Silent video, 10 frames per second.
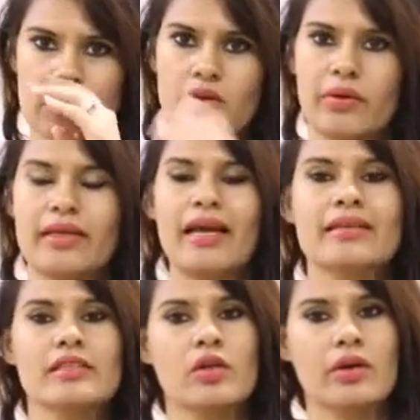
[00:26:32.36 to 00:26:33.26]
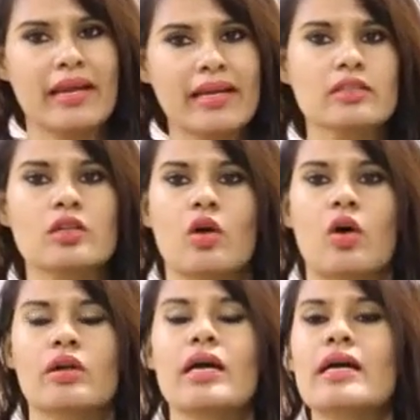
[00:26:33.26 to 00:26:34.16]
sorry, and your 8th
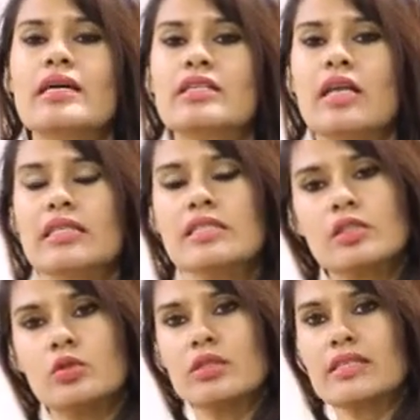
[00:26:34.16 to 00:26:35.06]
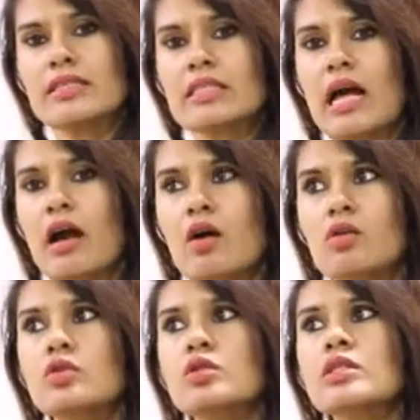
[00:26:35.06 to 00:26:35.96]
Lord transiting to the 6th
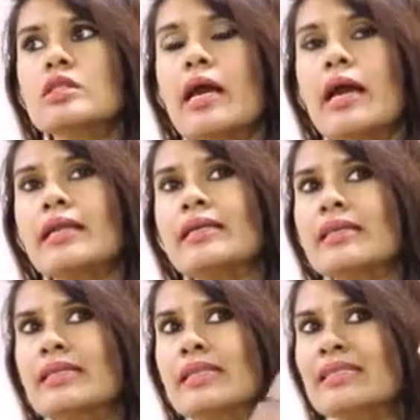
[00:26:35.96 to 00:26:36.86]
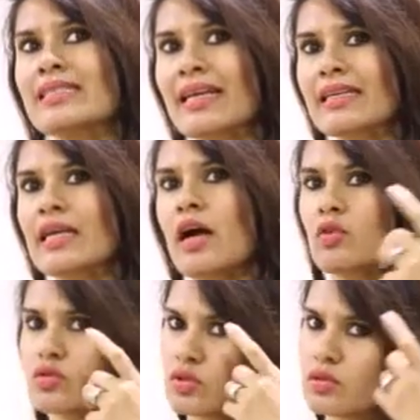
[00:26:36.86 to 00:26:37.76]
house, and in 2nd
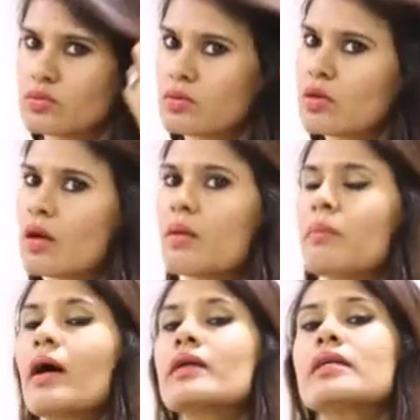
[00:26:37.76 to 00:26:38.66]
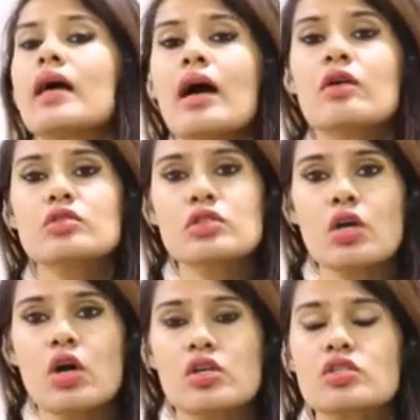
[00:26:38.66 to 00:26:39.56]
house, Maraka house
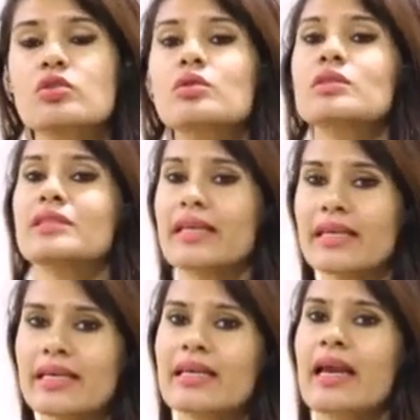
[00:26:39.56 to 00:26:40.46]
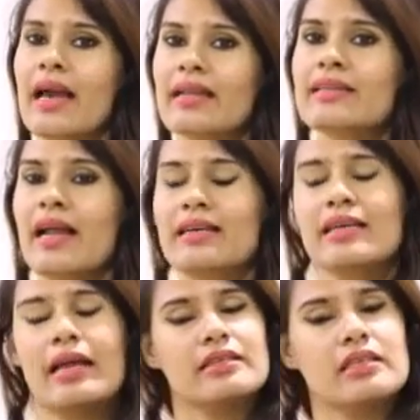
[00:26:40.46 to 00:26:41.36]
Lord. So that
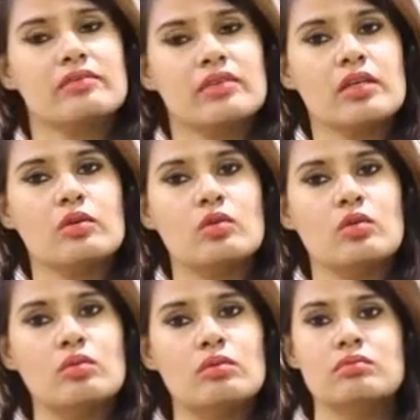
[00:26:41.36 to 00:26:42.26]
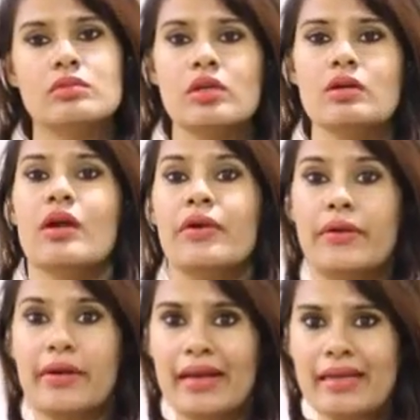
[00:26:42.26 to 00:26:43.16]
can give you,
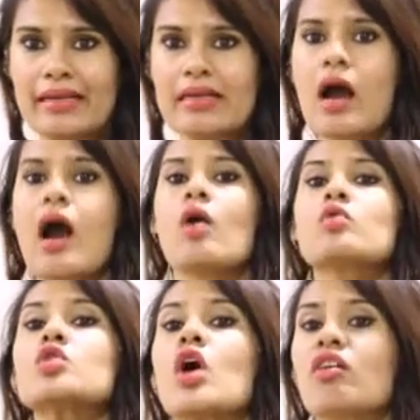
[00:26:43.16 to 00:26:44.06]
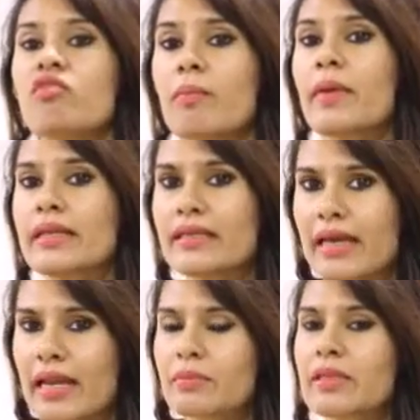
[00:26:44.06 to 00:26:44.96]
draining out of
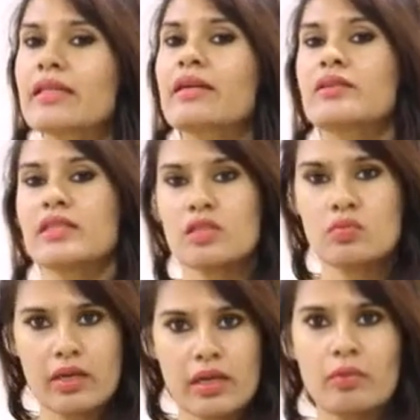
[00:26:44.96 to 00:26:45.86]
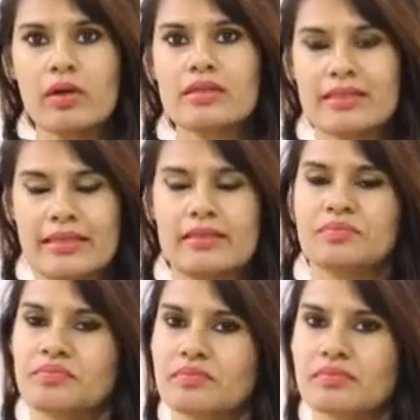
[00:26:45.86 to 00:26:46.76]
money can be there. That's what I want to say.